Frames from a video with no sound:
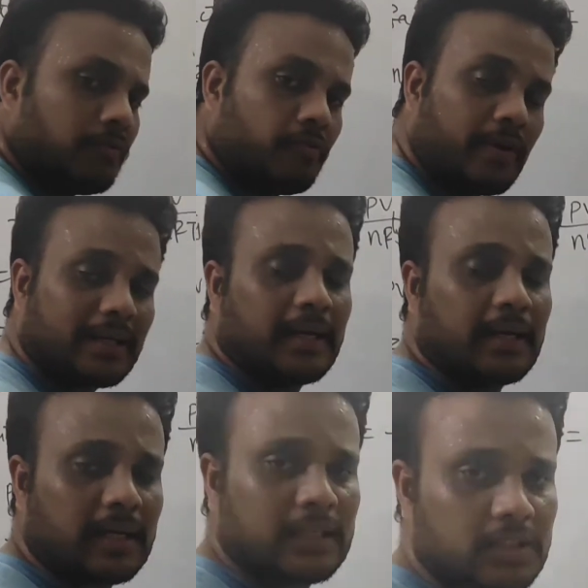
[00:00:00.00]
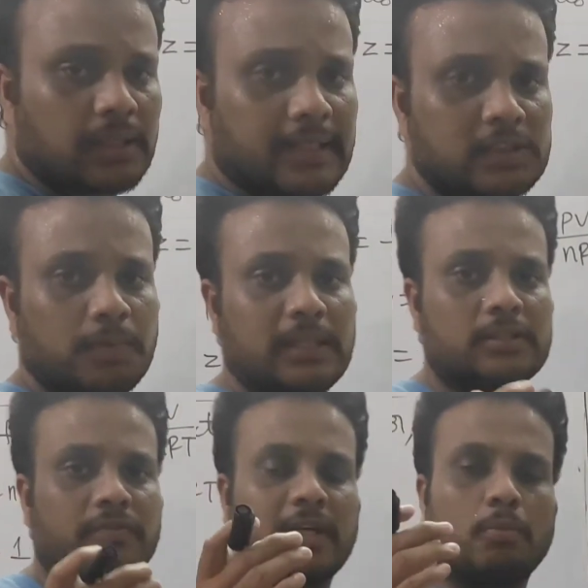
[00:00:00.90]
When attraction takes
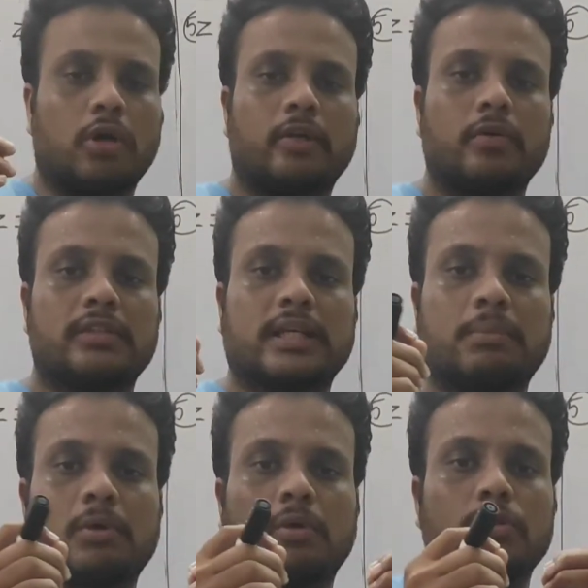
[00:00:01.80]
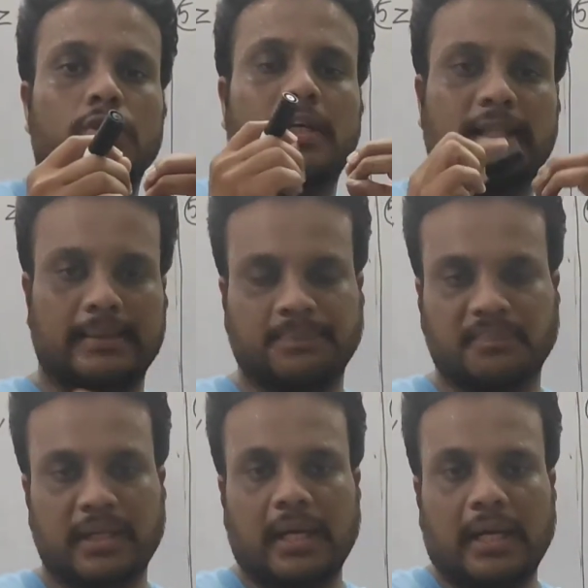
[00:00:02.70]
place, when molecules come close together,
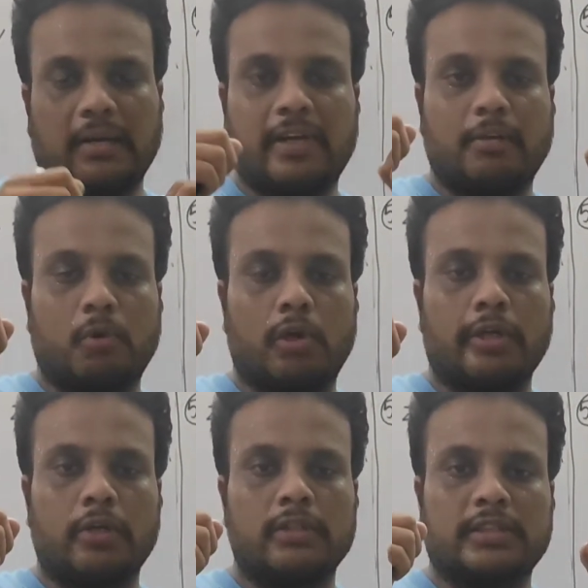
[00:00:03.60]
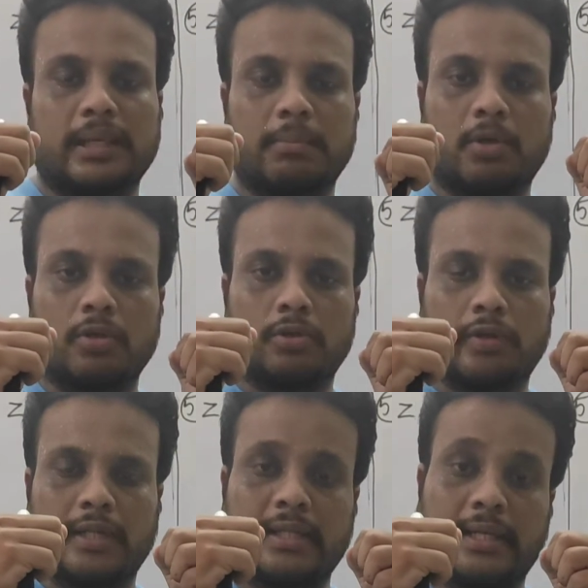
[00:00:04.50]
when molecules come close
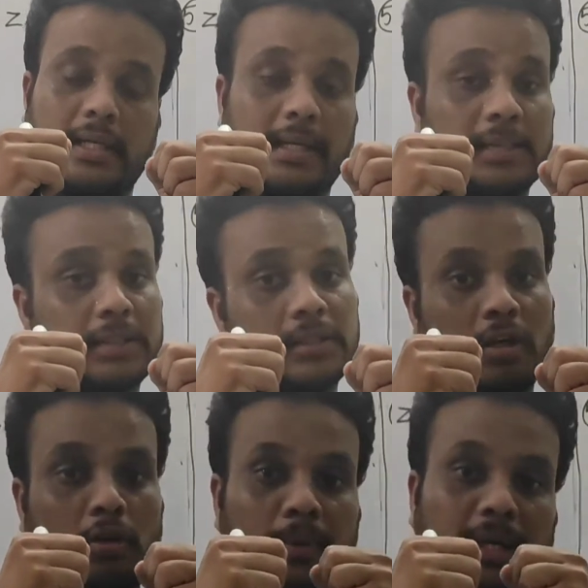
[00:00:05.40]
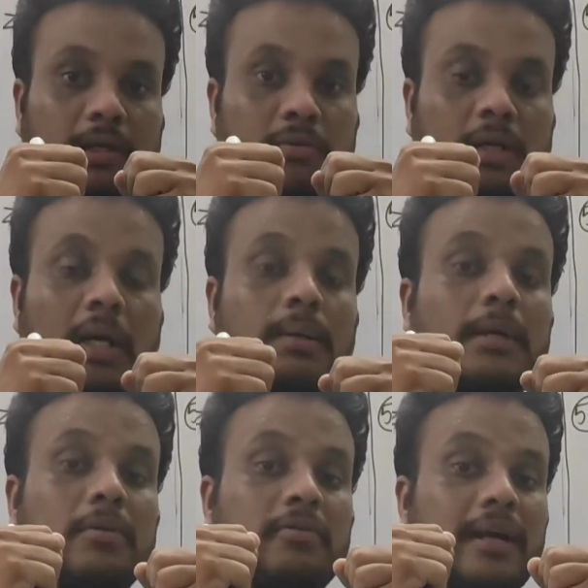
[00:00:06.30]
together, attractions are operative.
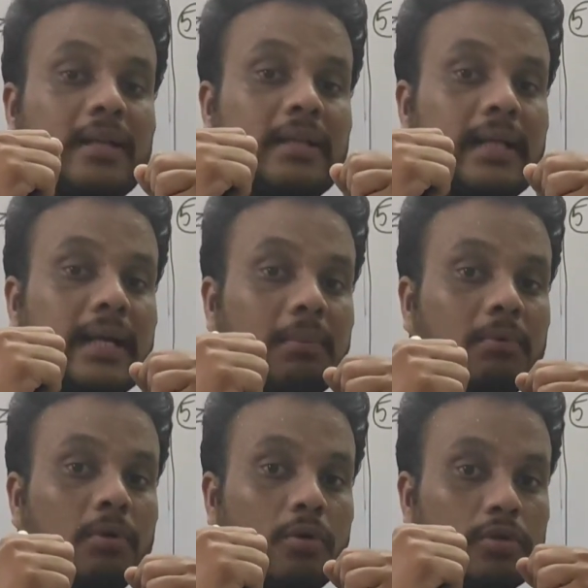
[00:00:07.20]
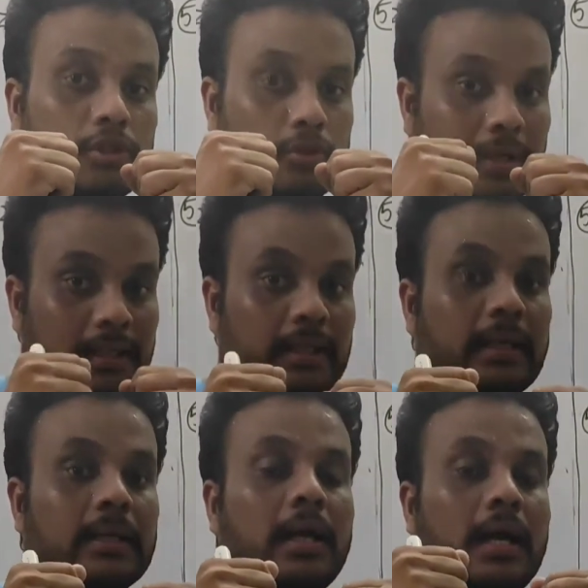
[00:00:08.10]
But when they come close
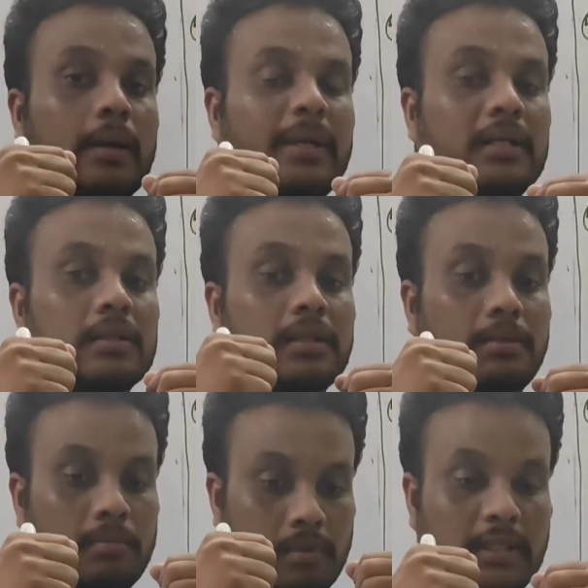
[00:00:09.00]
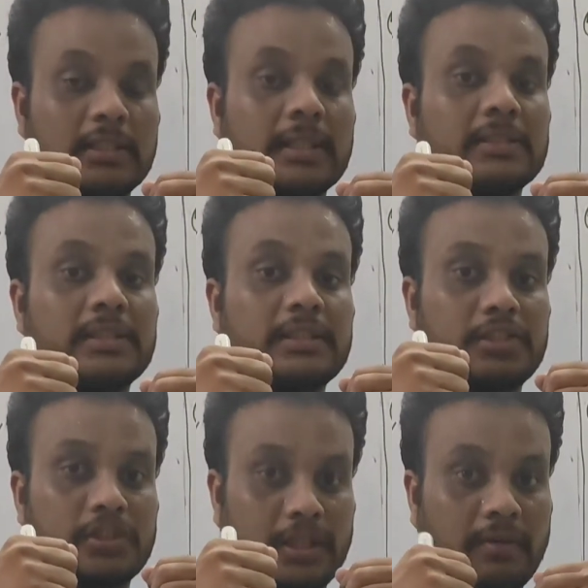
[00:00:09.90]
together, I mean the distance
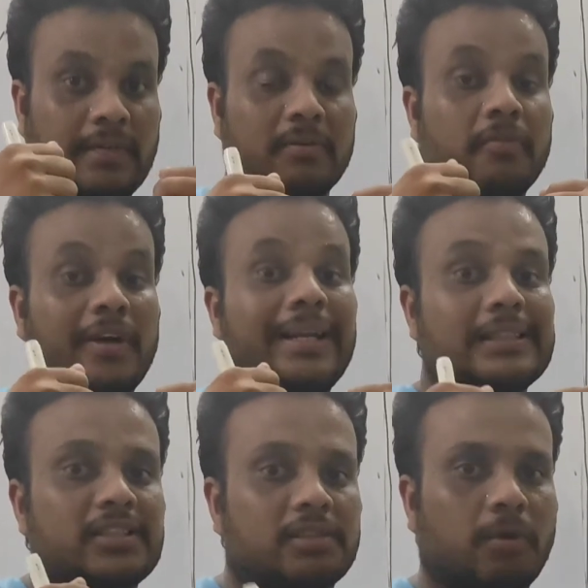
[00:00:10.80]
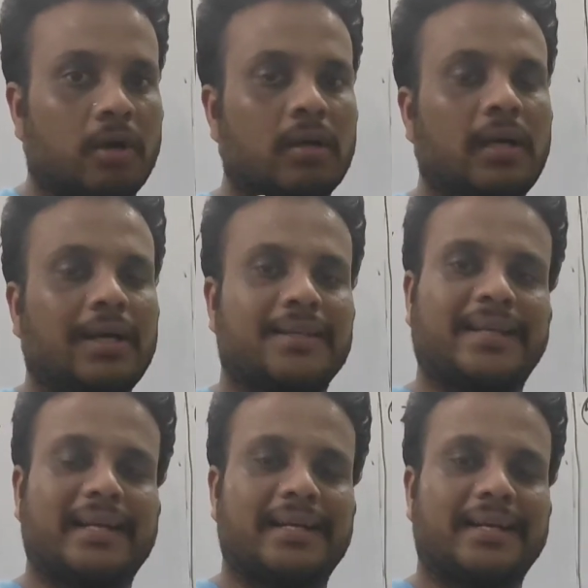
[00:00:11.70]
is even very small,
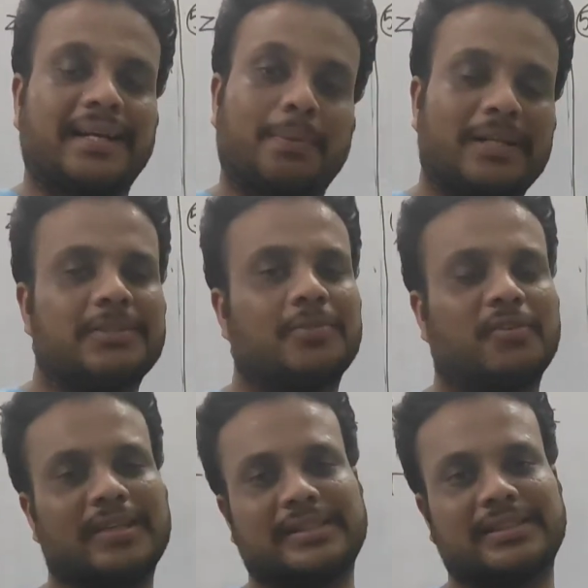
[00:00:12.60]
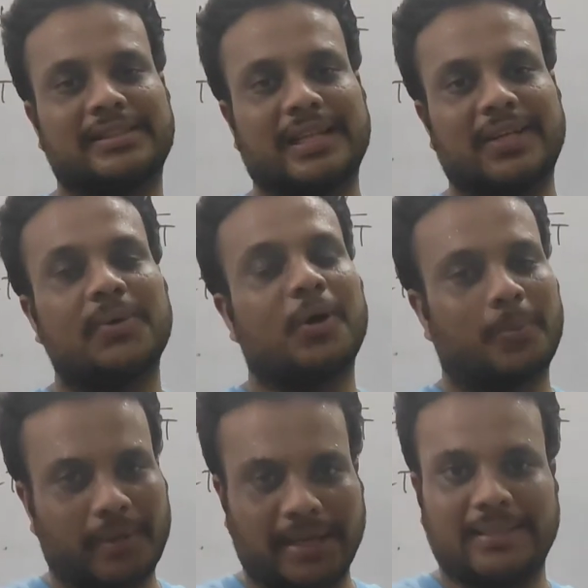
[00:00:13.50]
then repulsive forces start to
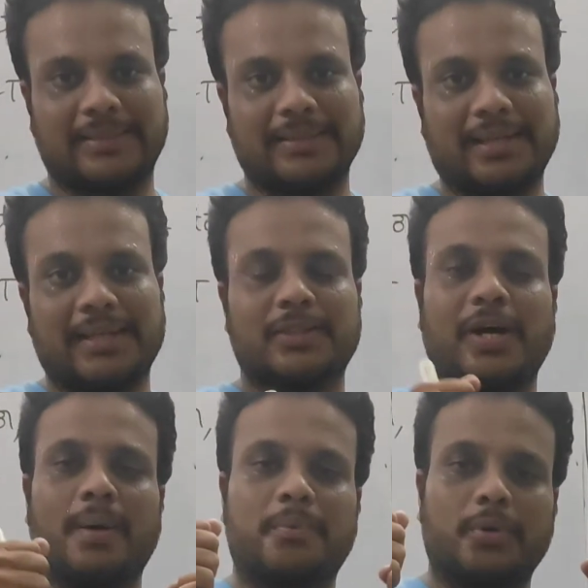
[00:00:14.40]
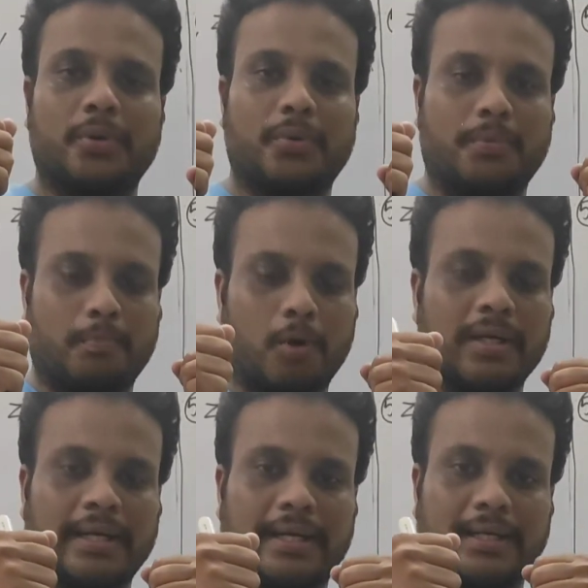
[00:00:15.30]
operate. So up to
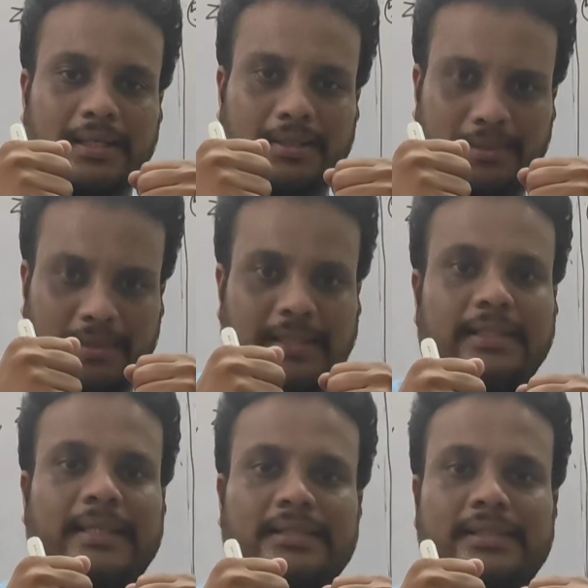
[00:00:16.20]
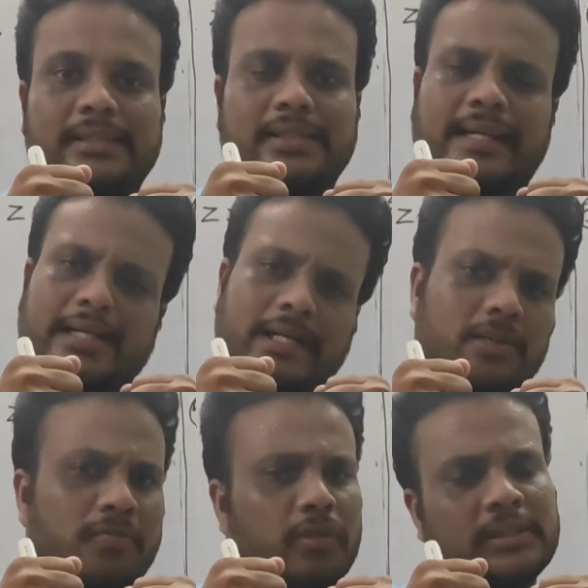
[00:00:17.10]
moderate distances,
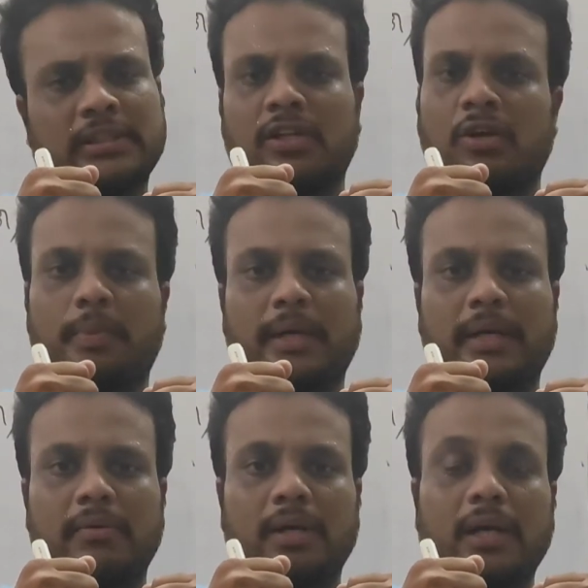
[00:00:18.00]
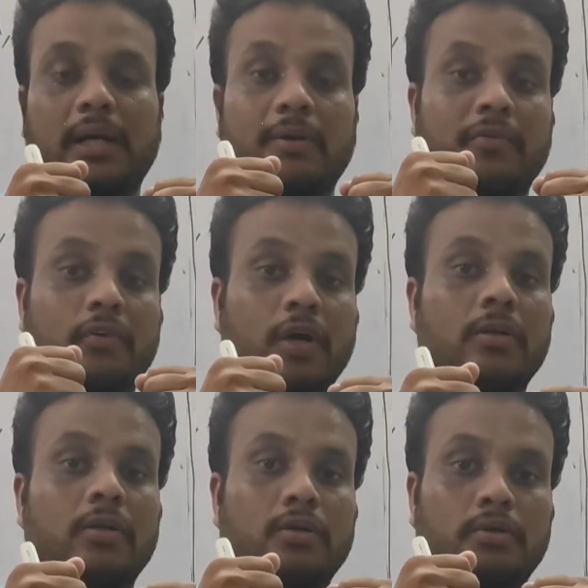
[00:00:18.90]
attractive forces are operative. If we
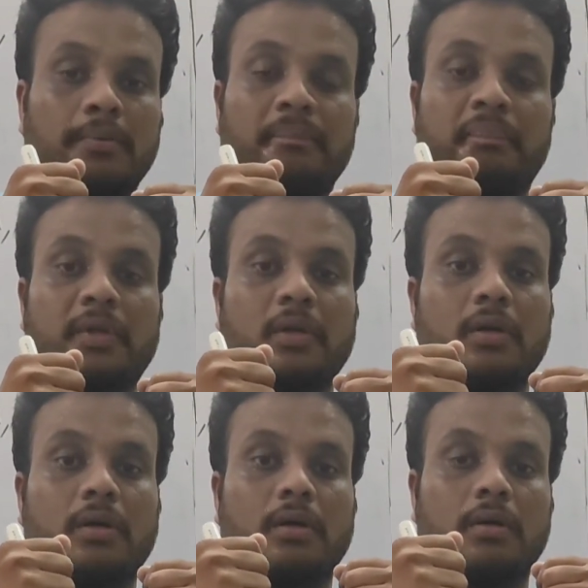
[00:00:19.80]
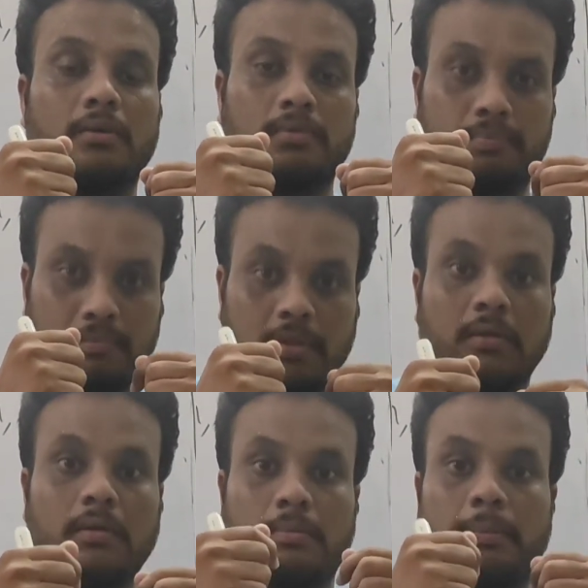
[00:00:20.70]
want
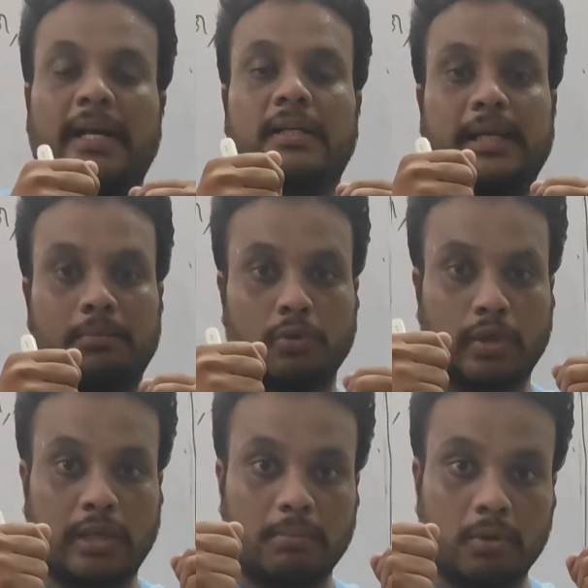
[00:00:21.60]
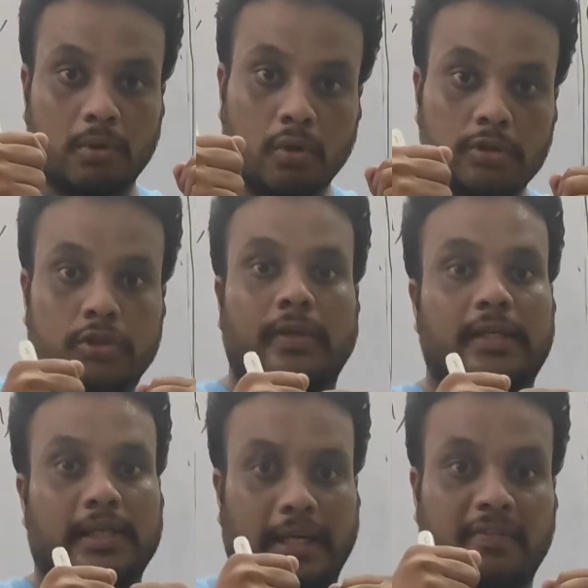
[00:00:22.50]
to make them to come close
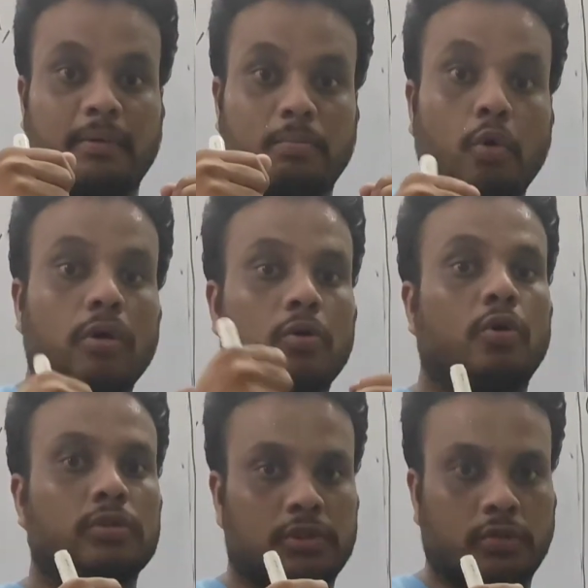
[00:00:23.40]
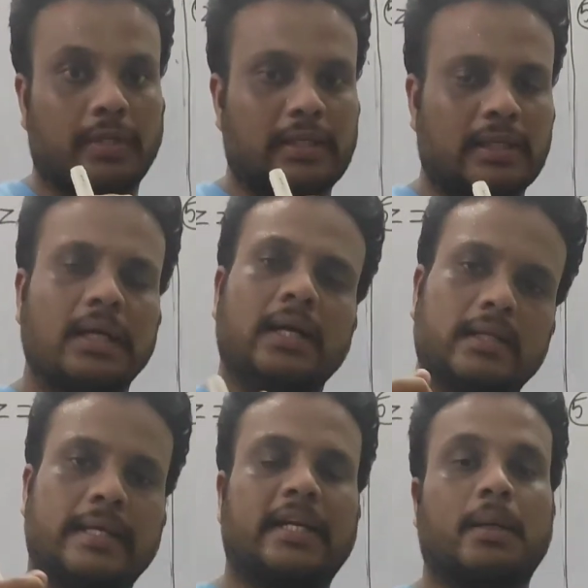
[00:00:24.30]
together, even more close together,
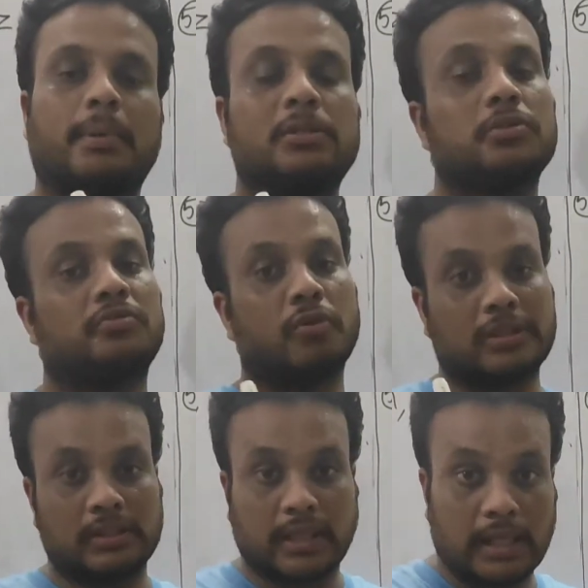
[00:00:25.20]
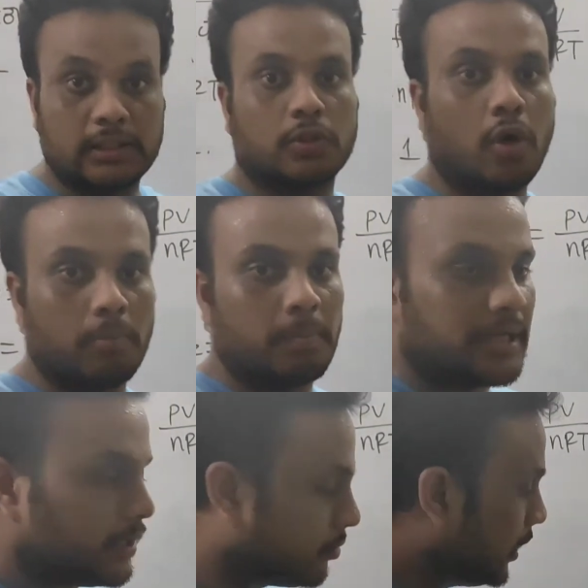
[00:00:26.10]
then repulsive forces are also
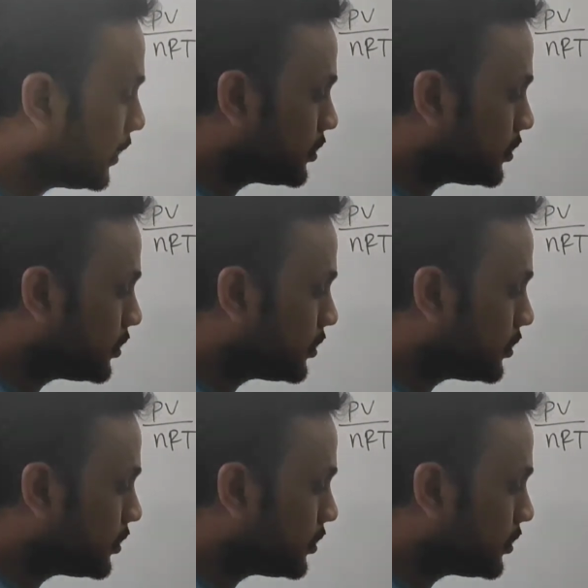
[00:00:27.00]
operative.